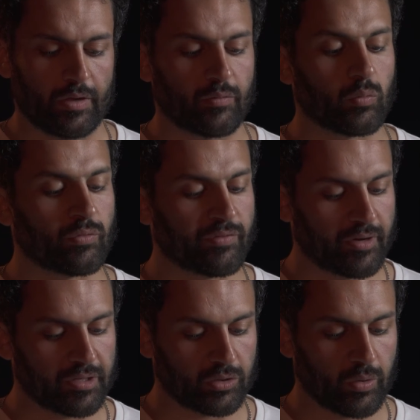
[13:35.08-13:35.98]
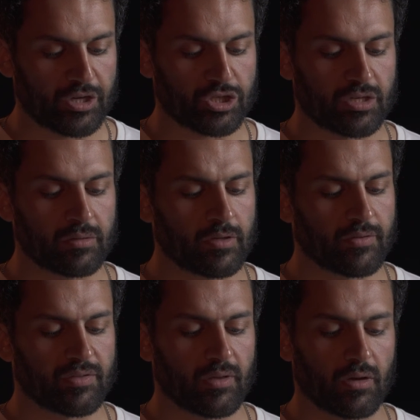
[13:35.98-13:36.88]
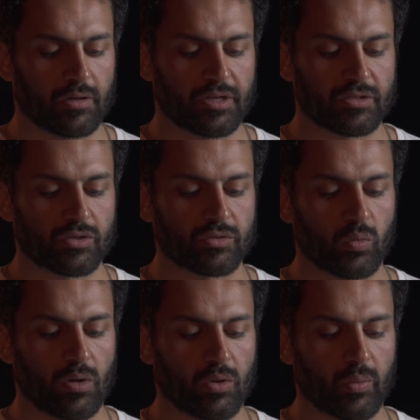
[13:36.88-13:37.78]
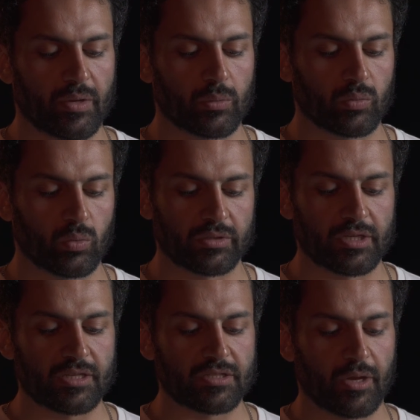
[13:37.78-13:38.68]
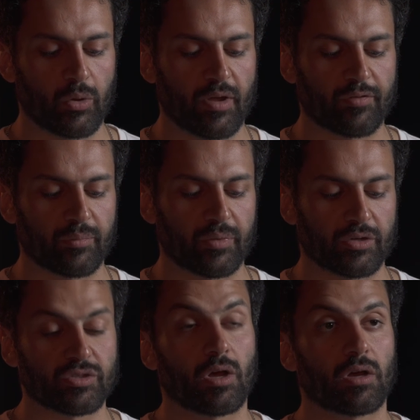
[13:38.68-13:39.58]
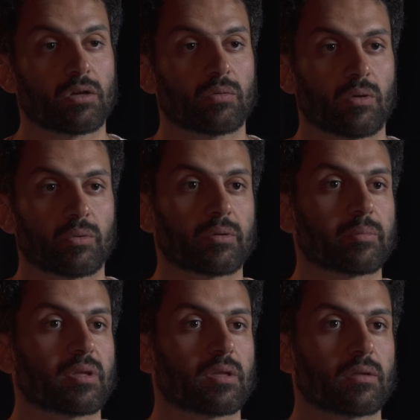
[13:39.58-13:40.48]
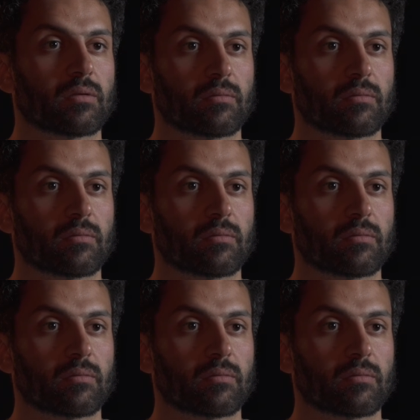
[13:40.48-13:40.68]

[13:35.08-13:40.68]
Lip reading: And one final question. If the audience could walk away with one key takeaway from your talk, what would it be?